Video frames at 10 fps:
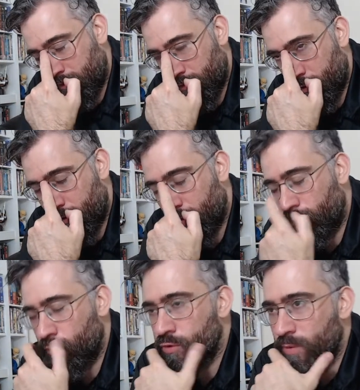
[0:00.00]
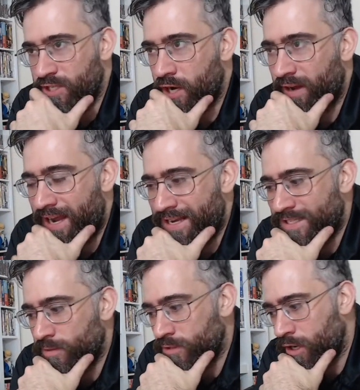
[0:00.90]
3 or 4 switch out heads,
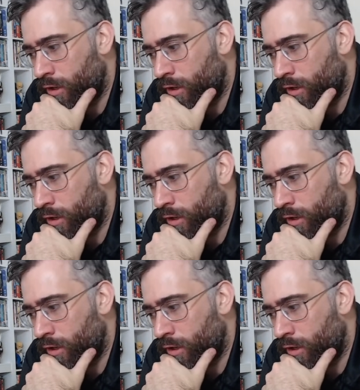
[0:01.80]
switch out